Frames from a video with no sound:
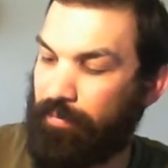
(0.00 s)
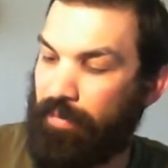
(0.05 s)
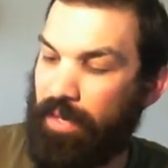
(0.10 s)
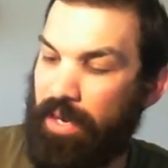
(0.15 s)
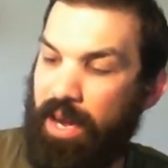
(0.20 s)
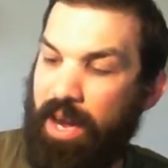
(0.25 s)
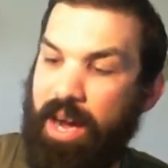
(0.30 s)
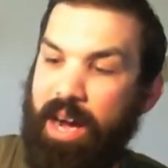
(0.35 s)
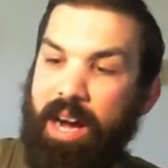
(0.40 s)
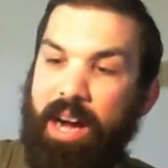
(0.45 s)

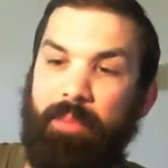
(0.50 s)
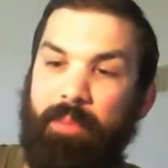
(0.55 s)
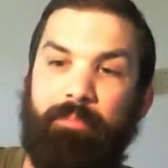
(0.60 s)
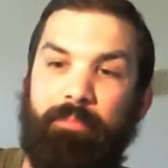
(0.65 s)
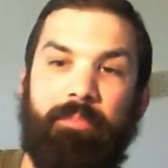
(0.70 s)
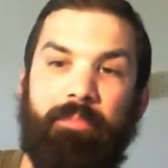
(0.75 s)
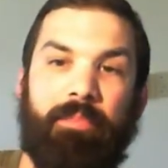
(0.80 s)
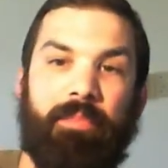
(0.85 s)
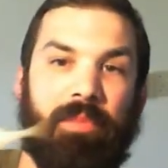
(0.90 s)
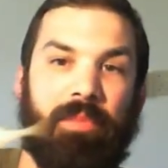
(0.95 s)

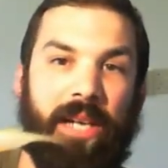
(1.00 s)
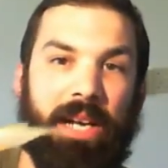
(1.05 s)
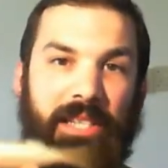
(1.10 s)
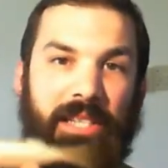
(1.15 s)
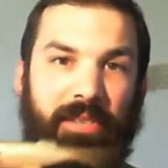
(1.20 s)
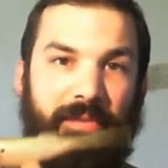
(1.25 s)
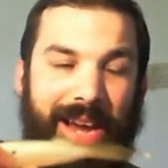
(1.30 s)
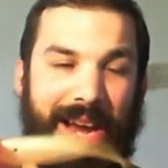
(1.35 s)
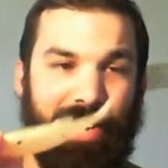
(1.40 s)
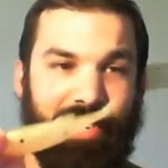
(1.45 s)
Lots
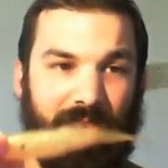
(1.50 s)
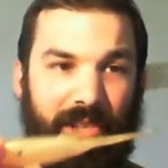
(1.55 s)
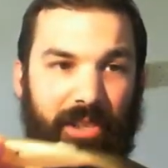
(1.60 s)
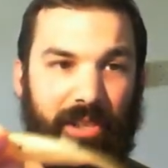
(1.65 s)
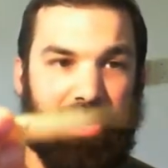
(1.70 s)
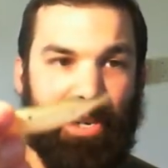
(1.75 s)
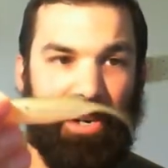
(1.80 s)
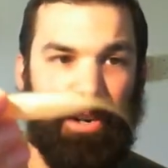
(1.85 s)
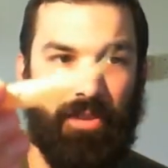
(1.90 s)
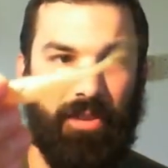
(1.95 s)
of
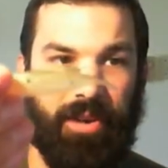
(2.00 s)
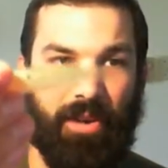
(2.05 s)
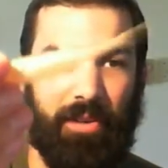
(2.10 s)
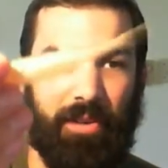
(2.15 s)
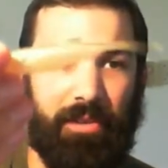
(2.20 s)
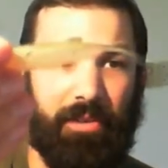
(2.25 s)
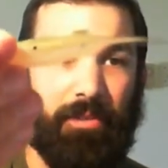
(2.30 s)
action there though,